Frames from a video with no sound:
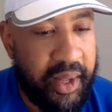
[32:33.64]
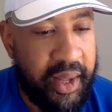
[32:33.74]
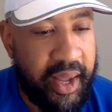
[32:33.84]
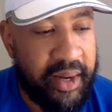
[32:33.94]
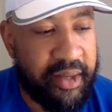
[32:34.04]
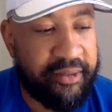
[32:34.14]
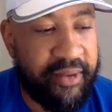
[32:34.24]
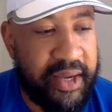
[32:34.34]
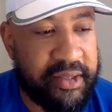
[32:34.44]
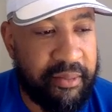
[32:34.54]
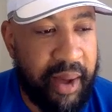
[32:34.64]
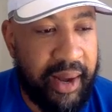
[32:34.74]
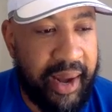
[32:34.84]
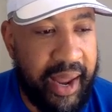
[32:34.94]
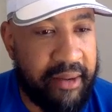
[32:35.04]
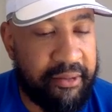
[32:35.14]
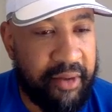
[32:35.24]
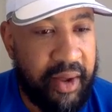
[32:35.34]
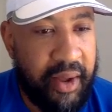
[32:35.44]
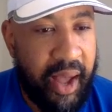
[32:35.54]
in this phase of my
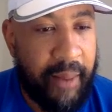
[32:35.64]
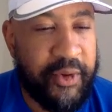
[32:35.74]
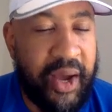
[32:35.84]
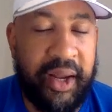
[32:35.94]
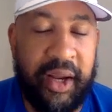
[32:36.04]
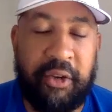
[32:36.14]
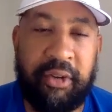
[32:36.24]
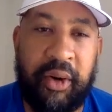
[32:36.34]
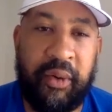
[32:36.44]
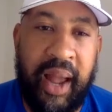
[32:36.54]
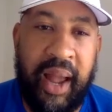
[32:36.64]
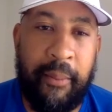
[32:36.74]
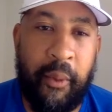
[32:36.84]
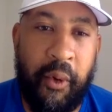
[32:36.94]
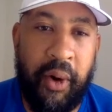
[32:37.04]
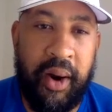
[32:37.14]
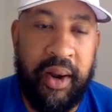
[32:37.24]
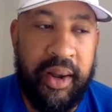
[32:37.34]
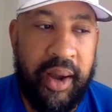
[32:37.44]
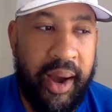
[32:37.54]
life, I'm trying to control that more.
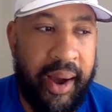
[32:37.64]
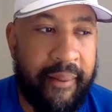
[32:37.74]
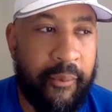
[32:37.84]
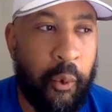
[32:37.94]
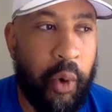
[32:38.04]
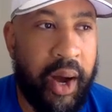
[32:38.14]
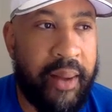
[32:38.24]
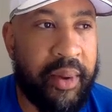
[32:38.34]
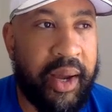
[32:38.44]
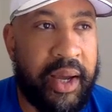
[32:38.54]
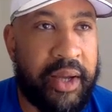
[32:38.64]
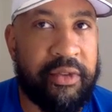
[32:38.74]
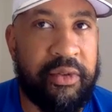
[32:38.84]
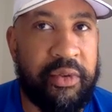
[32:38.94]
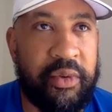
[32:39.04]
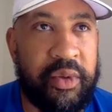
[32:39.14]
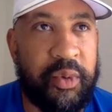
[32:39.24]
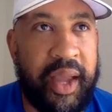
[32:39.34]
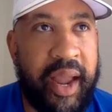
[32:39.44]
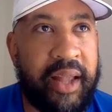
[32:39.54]
One, because
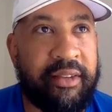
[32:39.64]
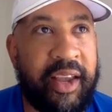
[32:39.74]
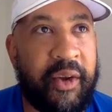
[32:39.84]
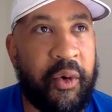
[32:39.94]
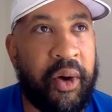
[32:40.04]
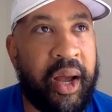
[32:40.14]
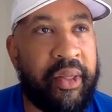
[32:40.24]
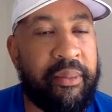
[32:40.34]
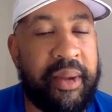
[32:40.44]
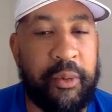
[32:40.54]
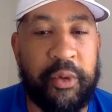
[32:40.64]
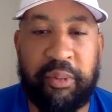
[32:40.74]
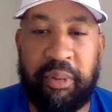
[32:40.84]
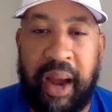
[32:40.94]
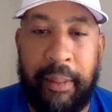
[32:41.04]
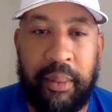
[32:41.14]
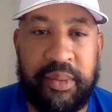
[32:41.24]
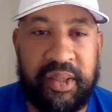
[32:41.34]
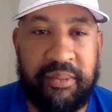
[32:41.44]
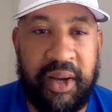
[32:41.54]
you can't take on other people's
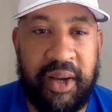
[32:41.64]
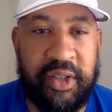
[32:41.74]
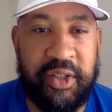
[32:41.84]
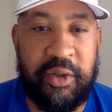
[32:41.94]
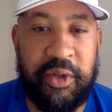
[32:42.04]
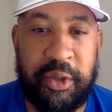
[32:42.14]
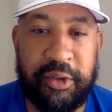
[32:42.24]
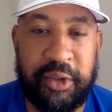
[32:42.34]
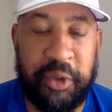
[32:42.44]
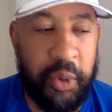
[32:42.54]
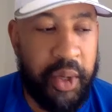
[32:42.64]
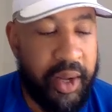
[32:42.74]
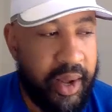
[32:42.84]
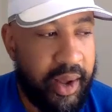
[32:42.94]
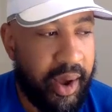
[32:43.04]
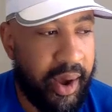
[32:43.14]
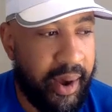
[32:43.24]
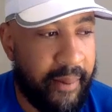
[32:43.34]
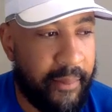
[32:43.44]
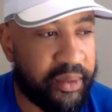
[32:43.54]
problems as much as you used to.
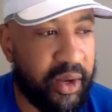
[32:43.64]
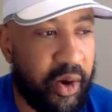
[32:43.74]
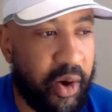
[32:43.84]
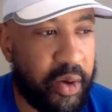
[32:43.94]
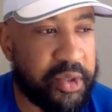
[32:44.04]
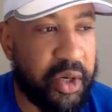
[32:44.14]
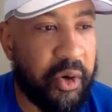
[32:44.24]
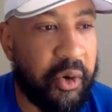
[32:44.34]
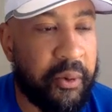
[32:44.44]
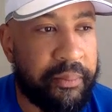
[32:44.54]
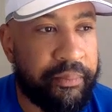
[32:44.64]
But then also,